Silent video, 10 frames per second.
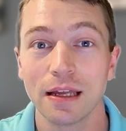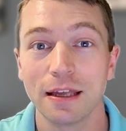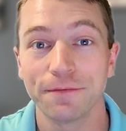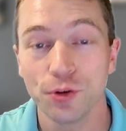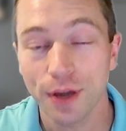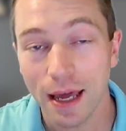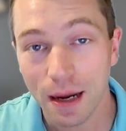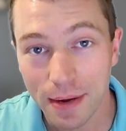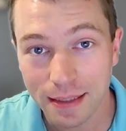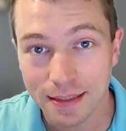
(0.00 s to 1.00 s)
If you
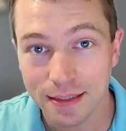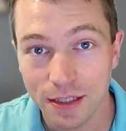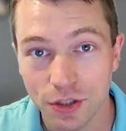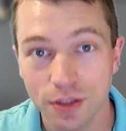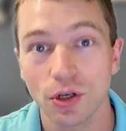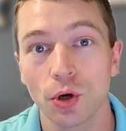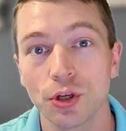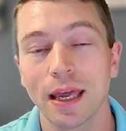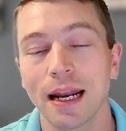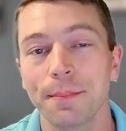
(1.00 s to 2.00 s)
cannot make decisions or
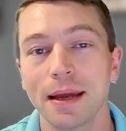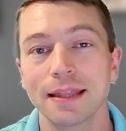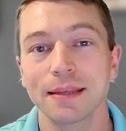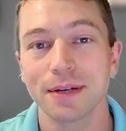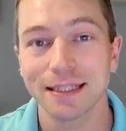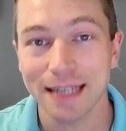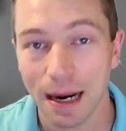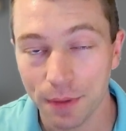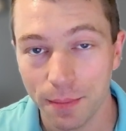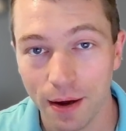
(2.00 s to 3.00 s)
you cannot make them in a
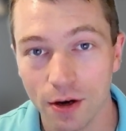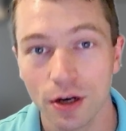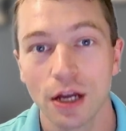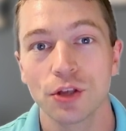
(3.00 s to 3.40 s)
timely manner,